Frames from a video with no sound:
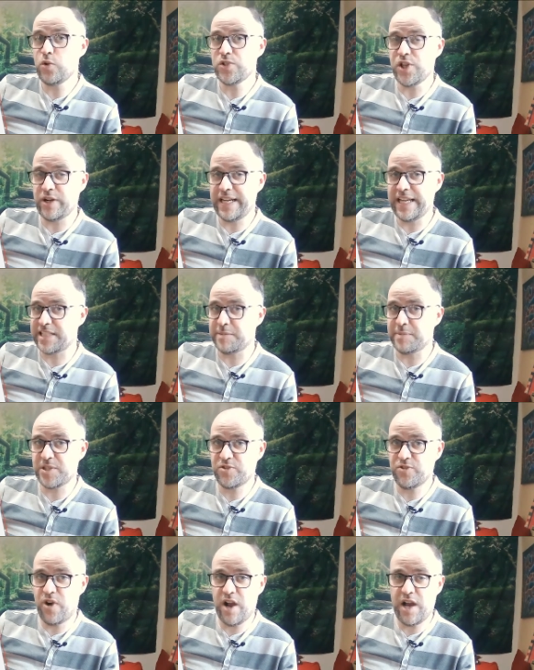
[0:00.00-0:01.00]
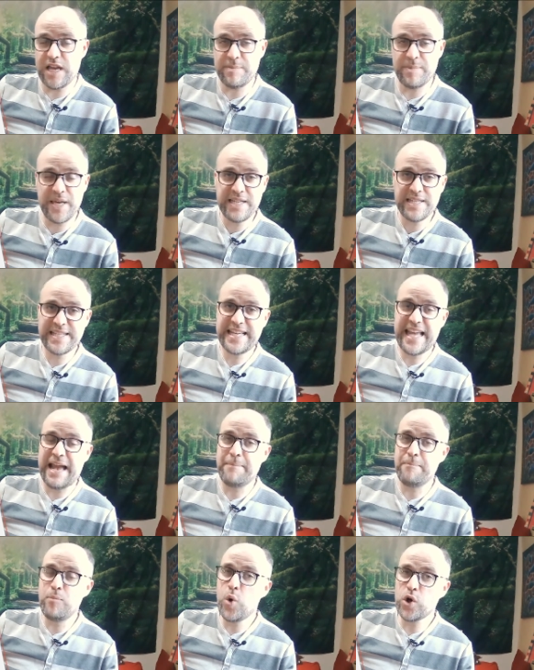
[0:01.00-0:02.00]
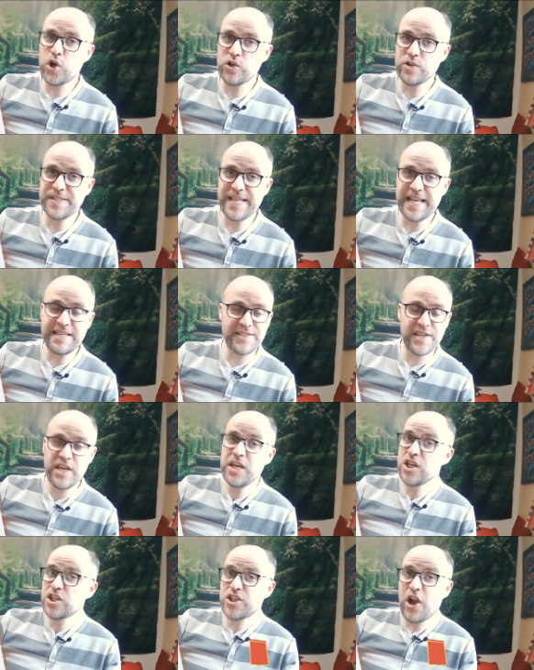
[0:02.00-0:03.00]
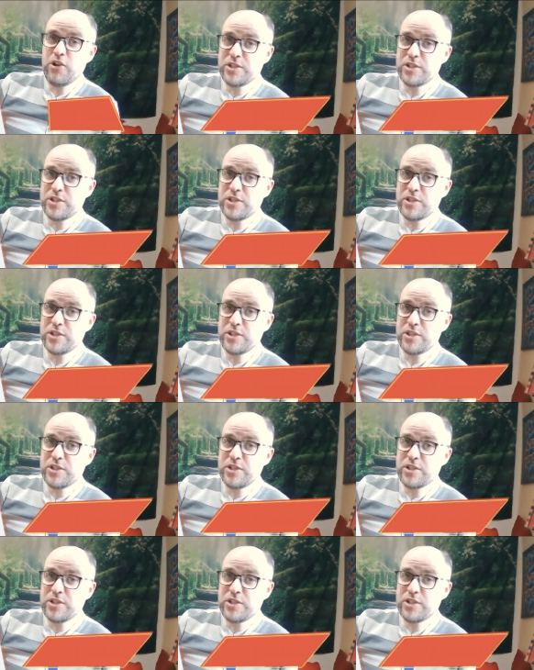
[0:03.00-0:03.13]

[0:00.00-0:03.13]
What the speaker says: You can also click subscribe to get more content.